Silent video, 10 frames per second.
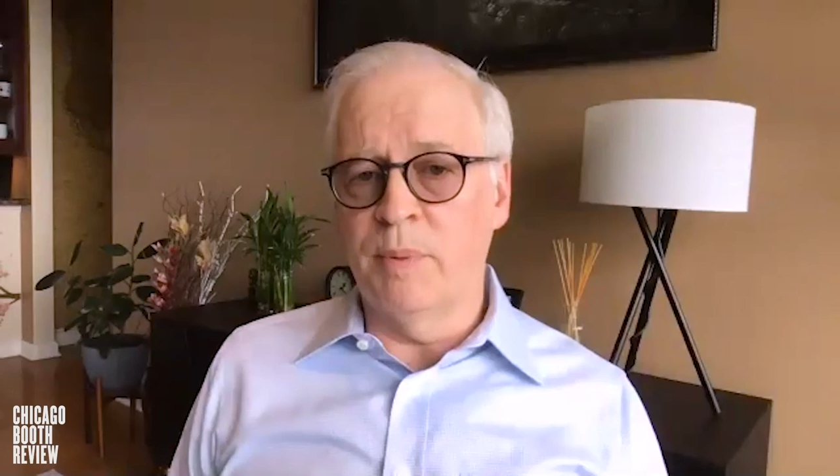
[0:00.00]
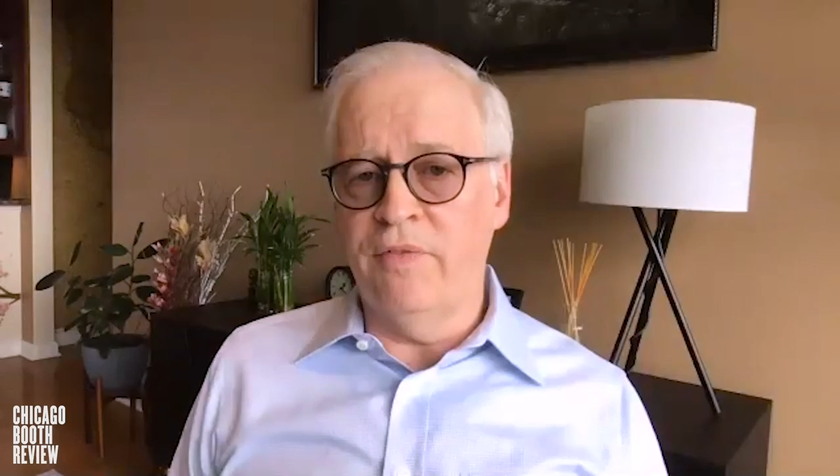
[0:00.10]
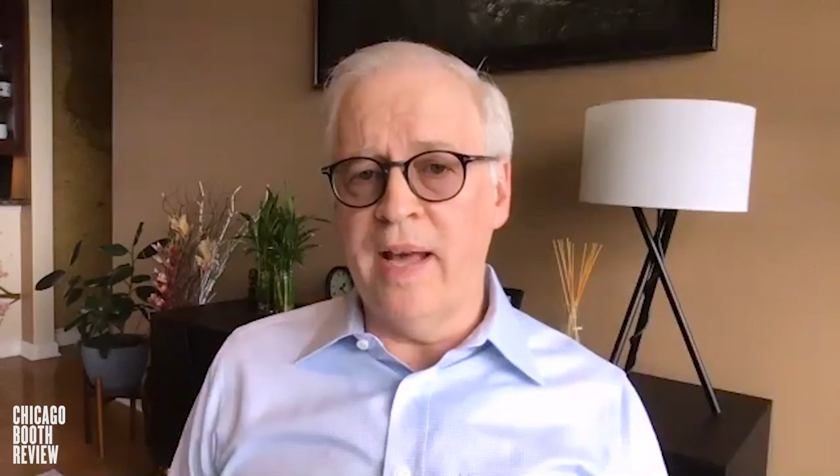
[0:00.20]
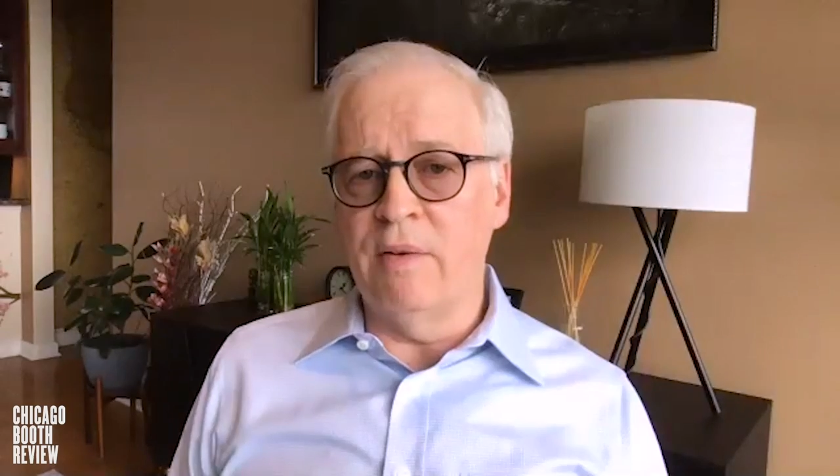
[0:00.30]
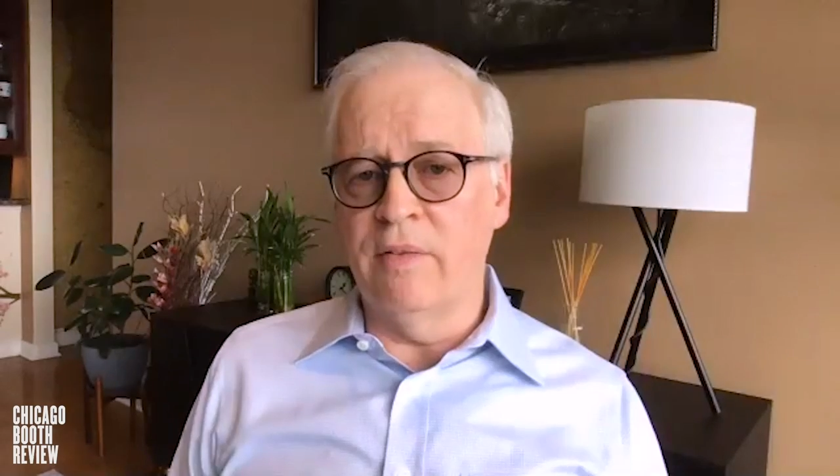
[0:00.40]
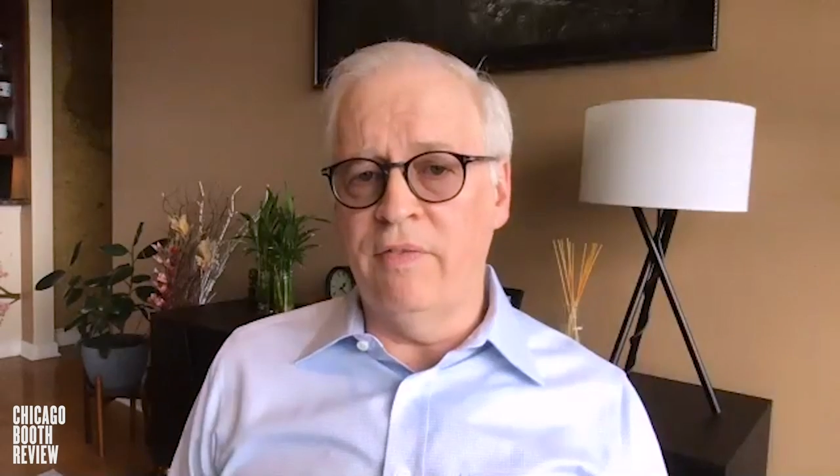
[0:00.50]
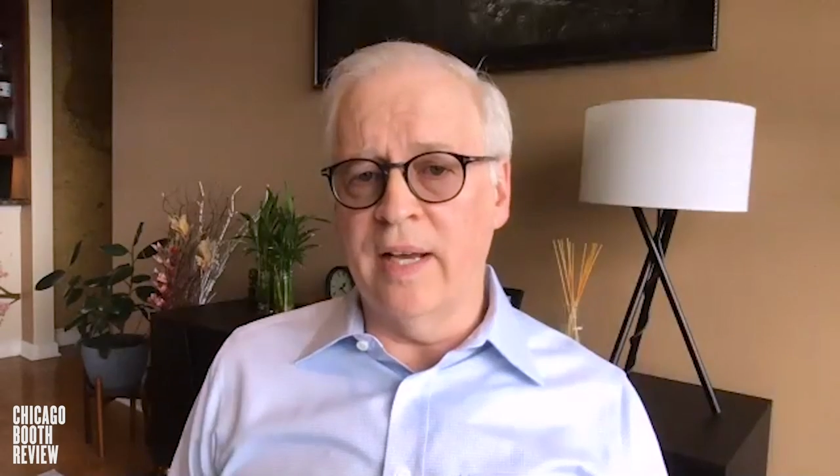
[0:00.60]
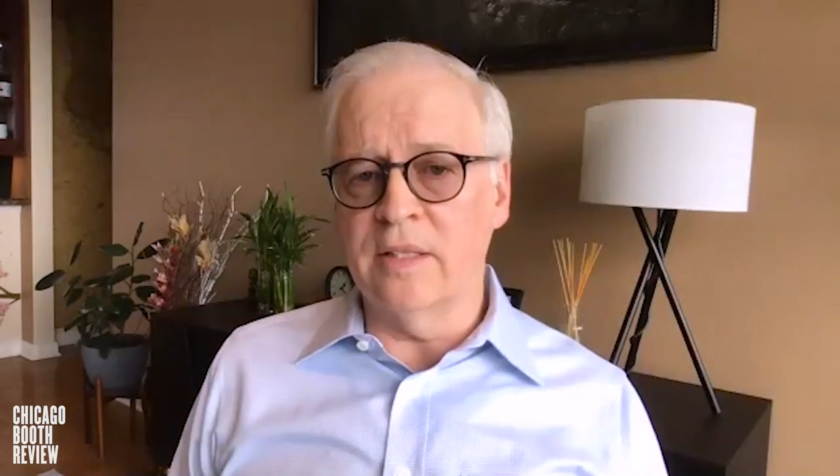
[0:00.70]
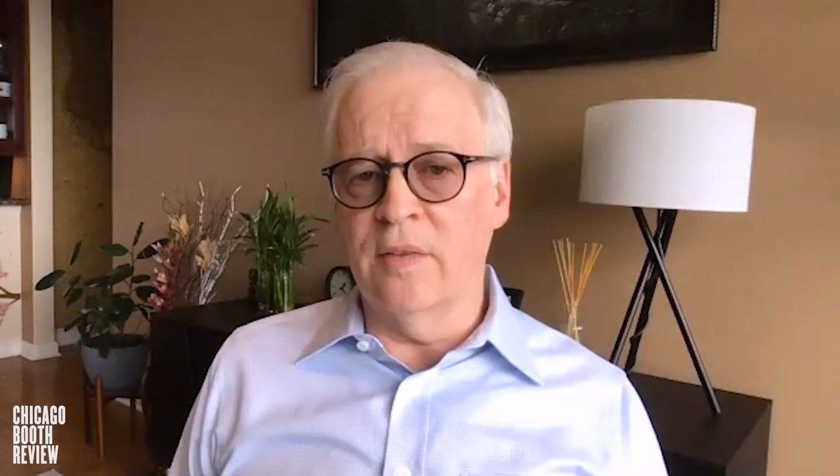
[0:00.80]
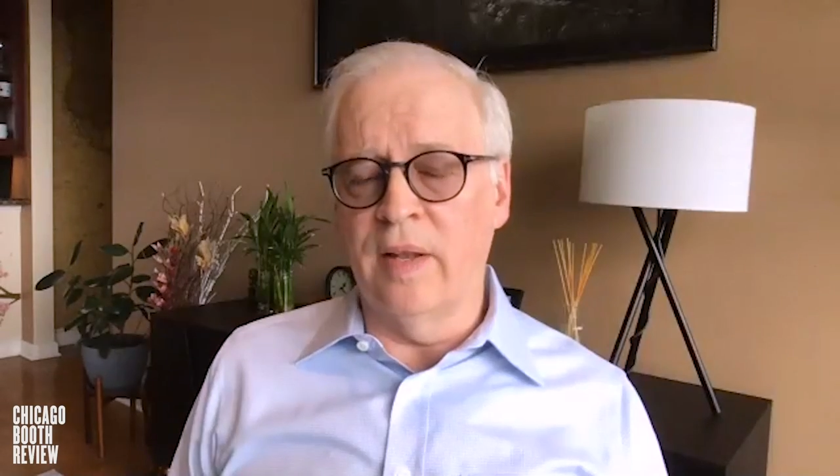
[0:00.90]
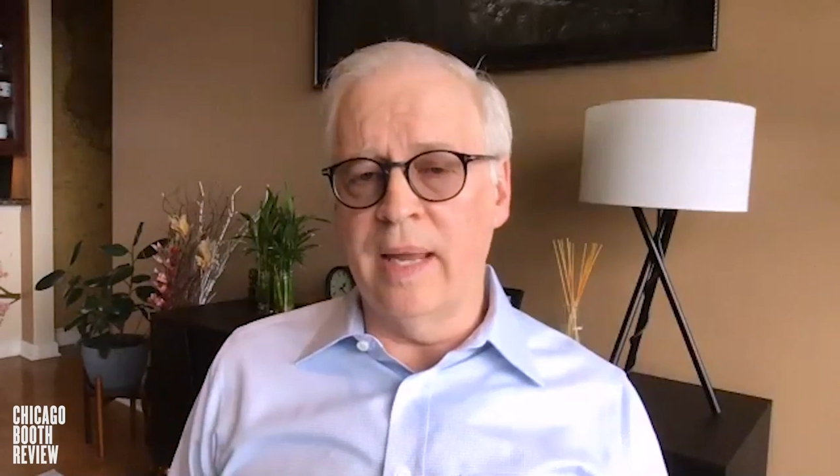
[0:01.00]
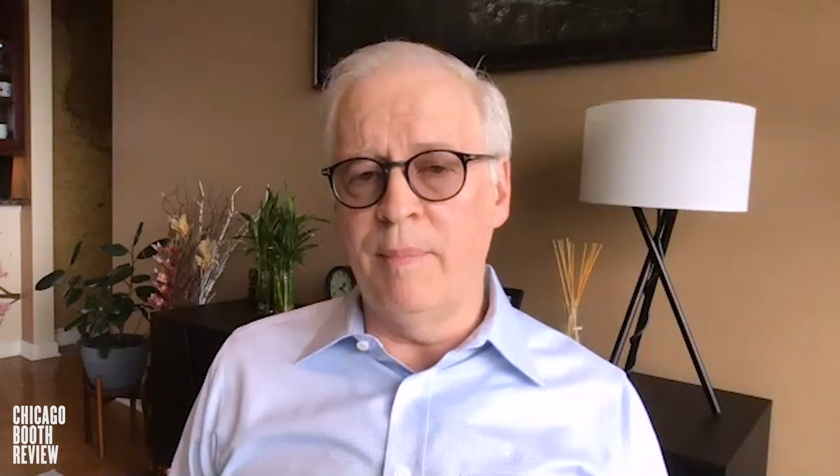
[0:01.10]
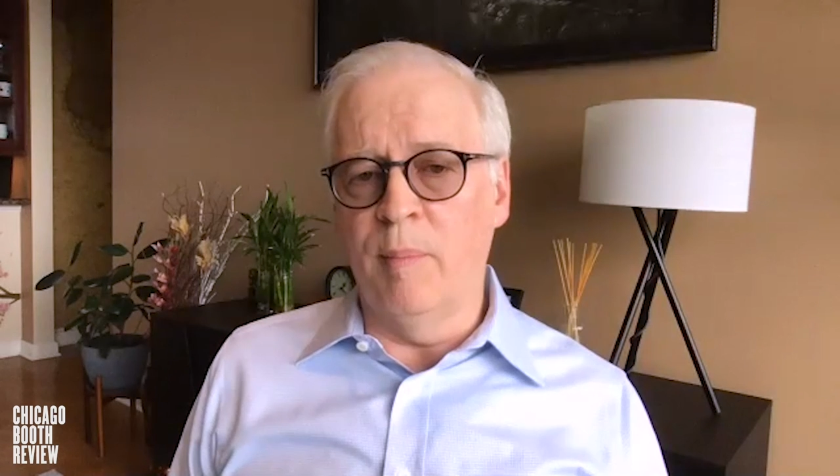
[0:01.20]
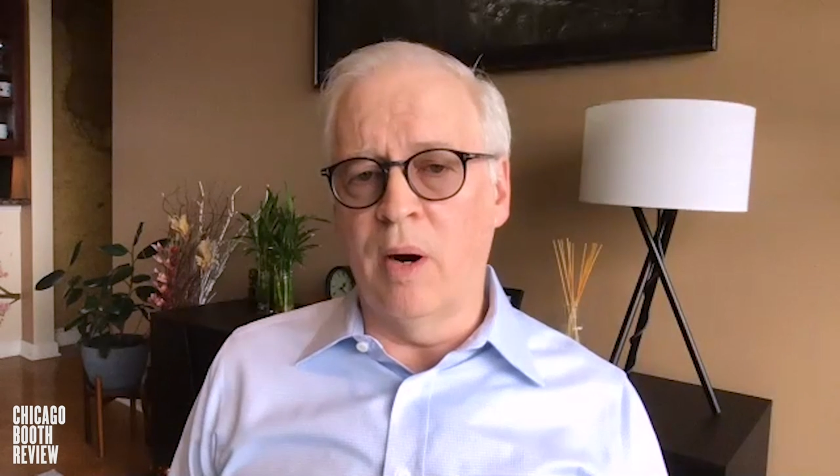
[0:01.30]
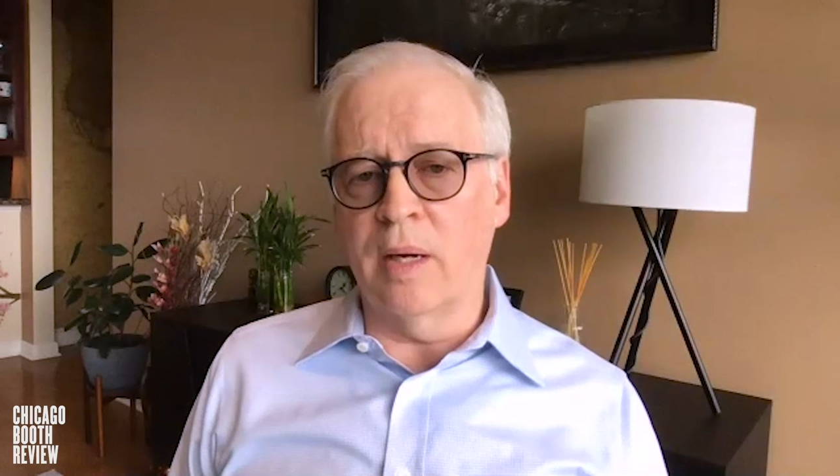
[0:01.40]
profound effects on the
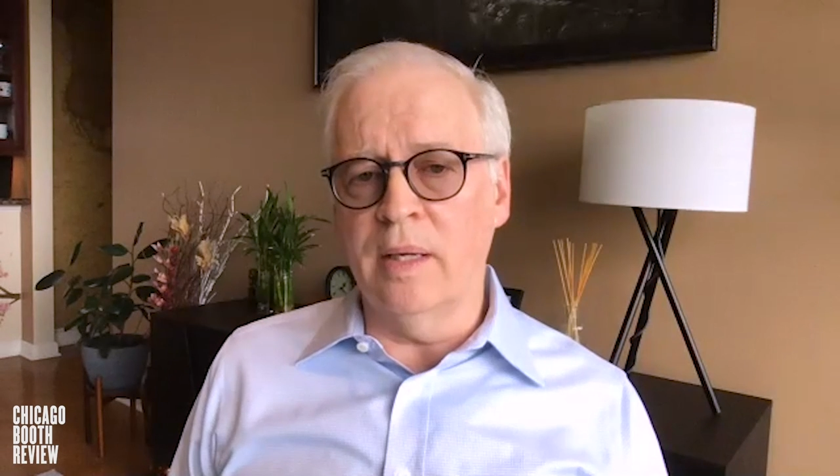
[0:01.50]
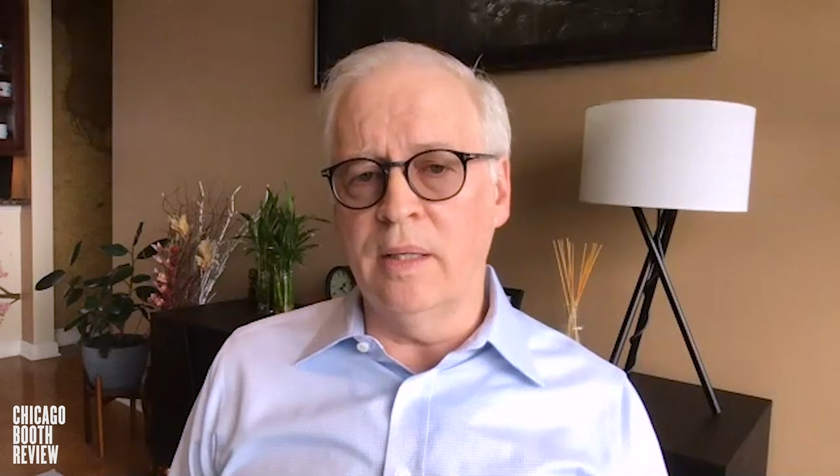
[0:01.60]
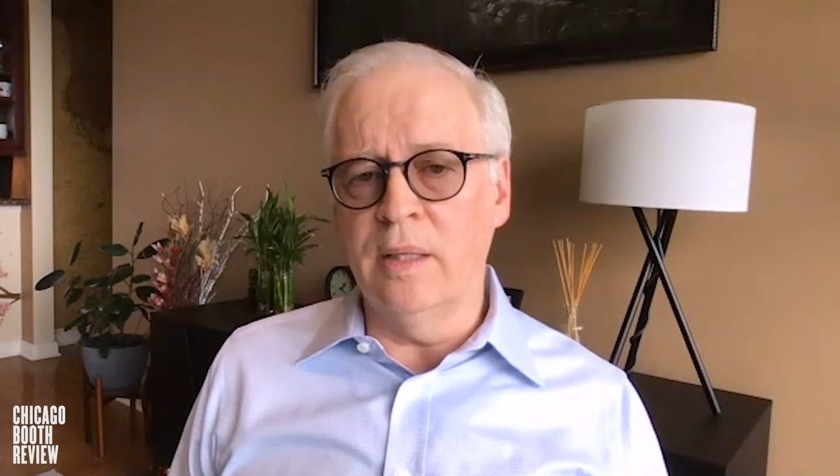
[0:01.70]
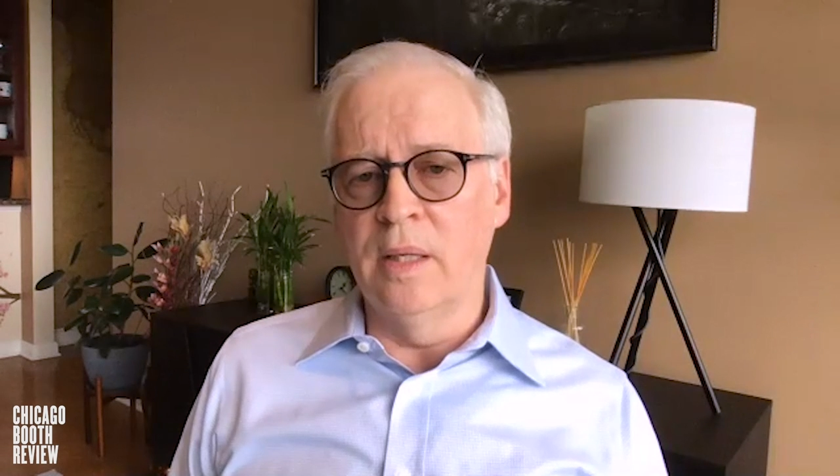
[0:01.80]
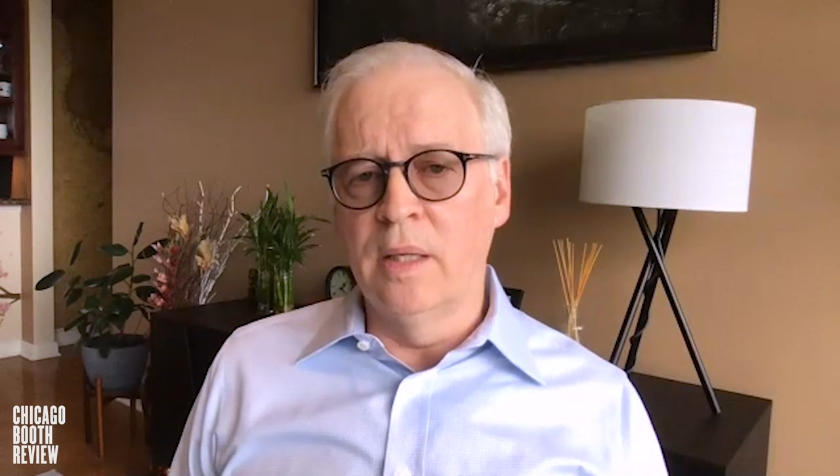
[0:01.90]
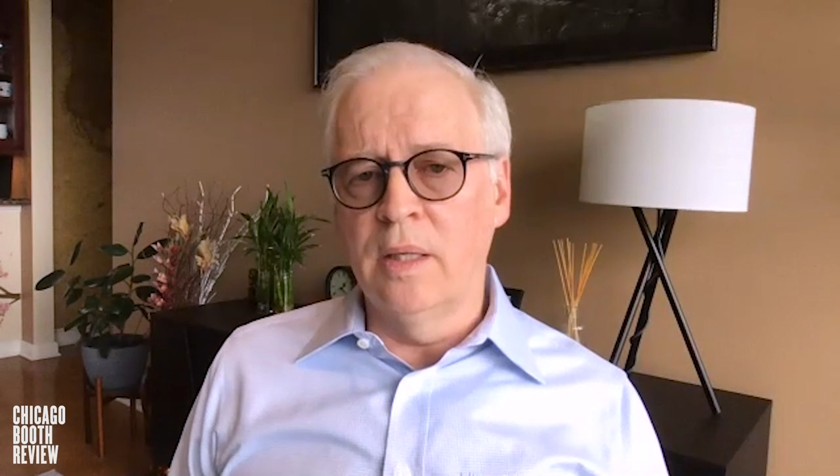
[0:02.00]
labor market, and